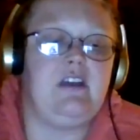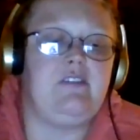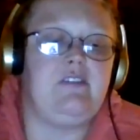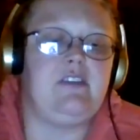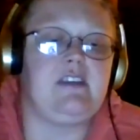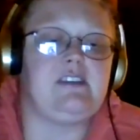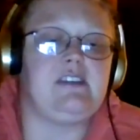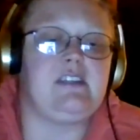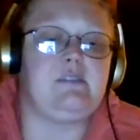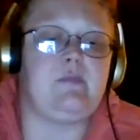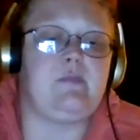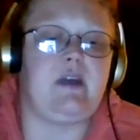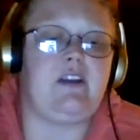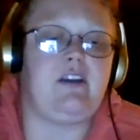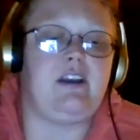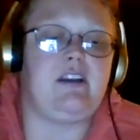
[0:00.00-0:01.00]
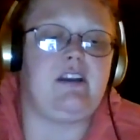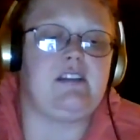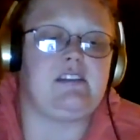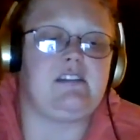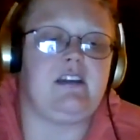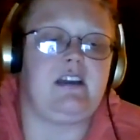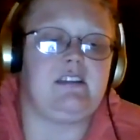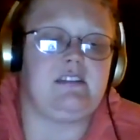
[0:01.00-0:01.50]
This is my greatest
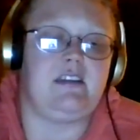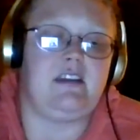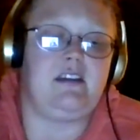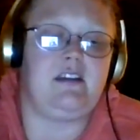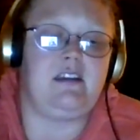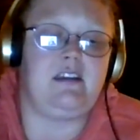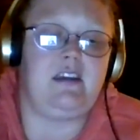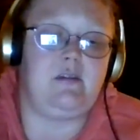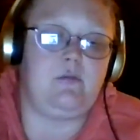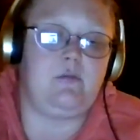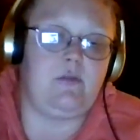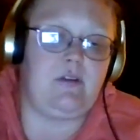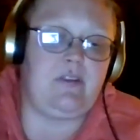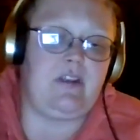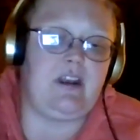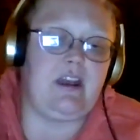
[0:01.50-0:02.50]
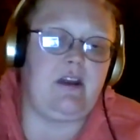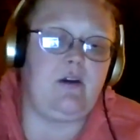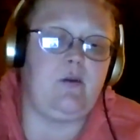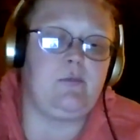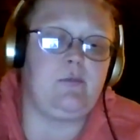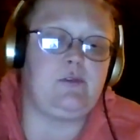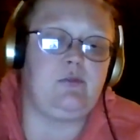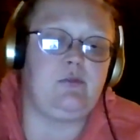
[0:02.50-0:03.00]
lesson, and one that I
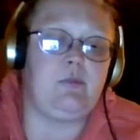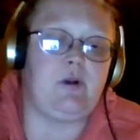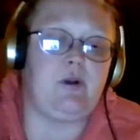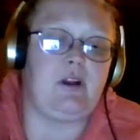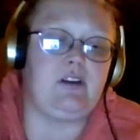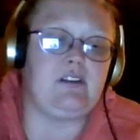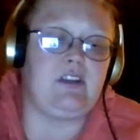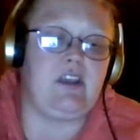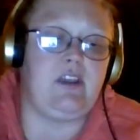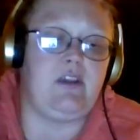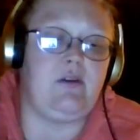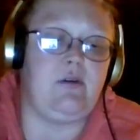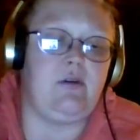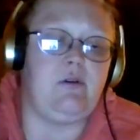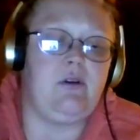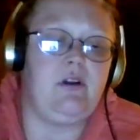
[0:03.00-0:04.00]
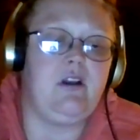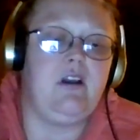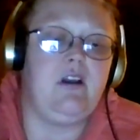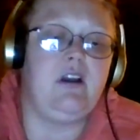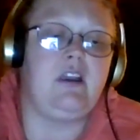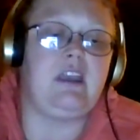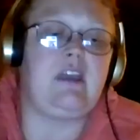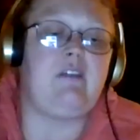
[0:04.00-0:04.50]
hope to impart to you.
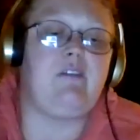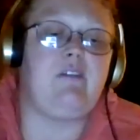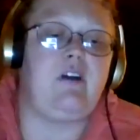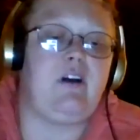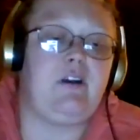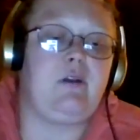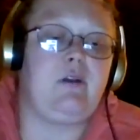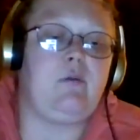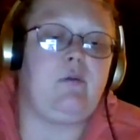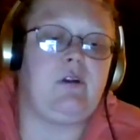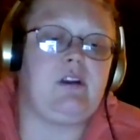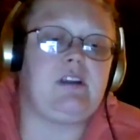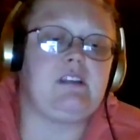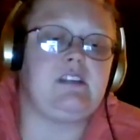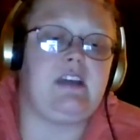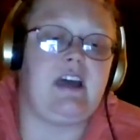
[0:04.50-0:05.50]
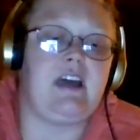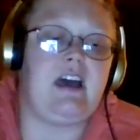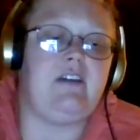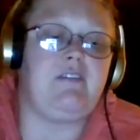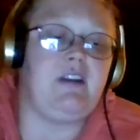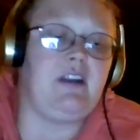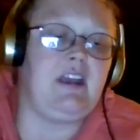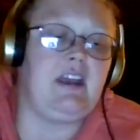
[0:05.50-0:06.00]
Give all your worries to
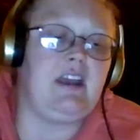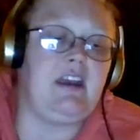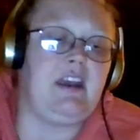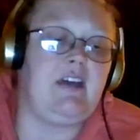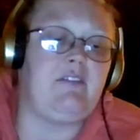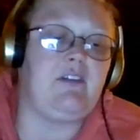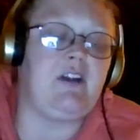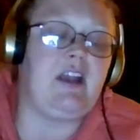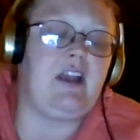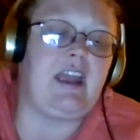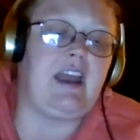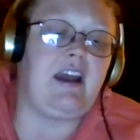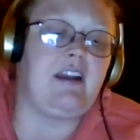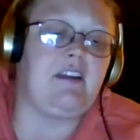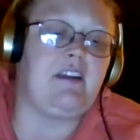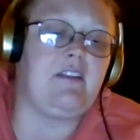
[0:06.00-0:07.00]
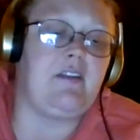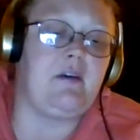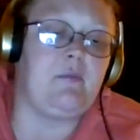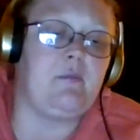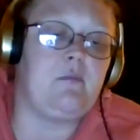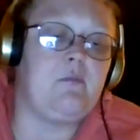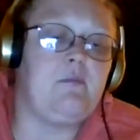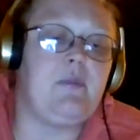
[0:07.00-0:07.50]
heaven and never hang on to
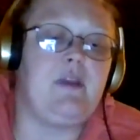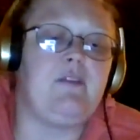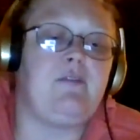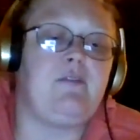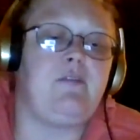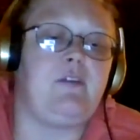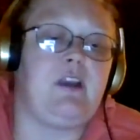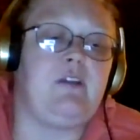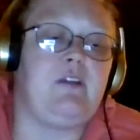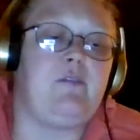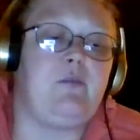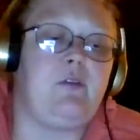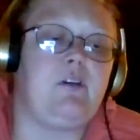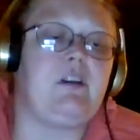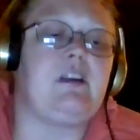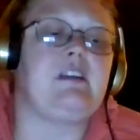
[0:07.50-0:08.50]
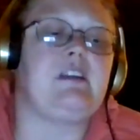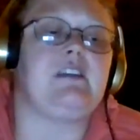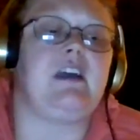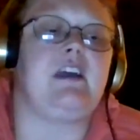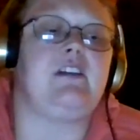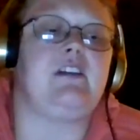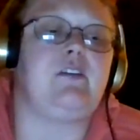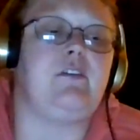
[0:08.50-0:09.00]
them. Be free of worries,
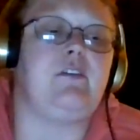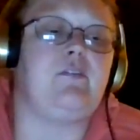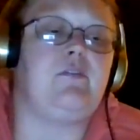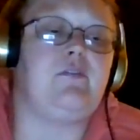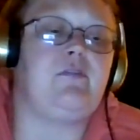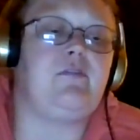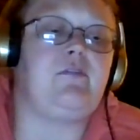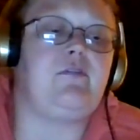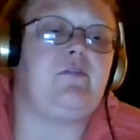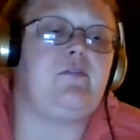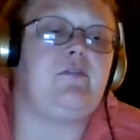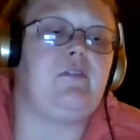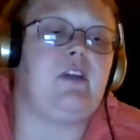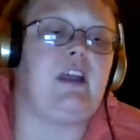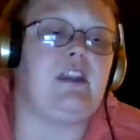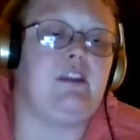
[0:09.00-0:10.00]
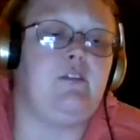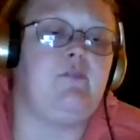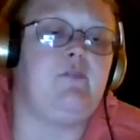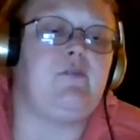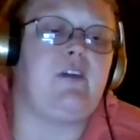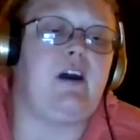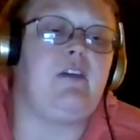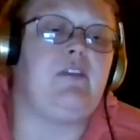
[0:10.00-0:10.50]
and you
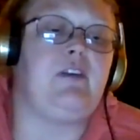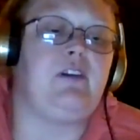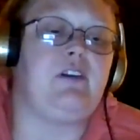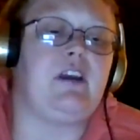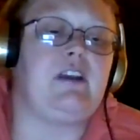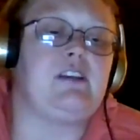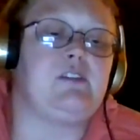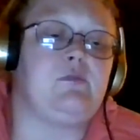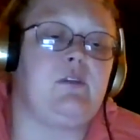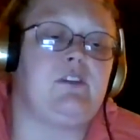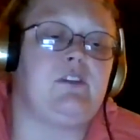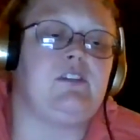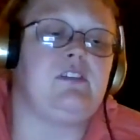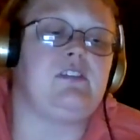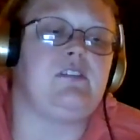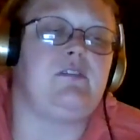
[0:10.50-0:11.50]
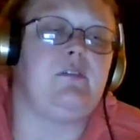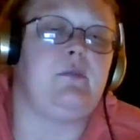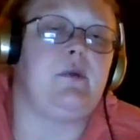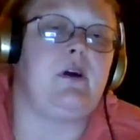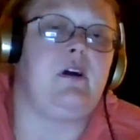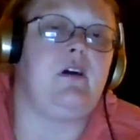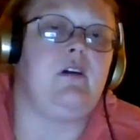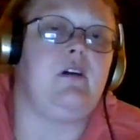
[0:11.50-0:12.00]
found the greatest riches of them
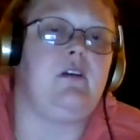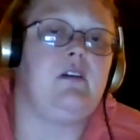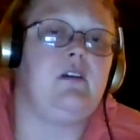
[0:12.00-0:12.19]
all.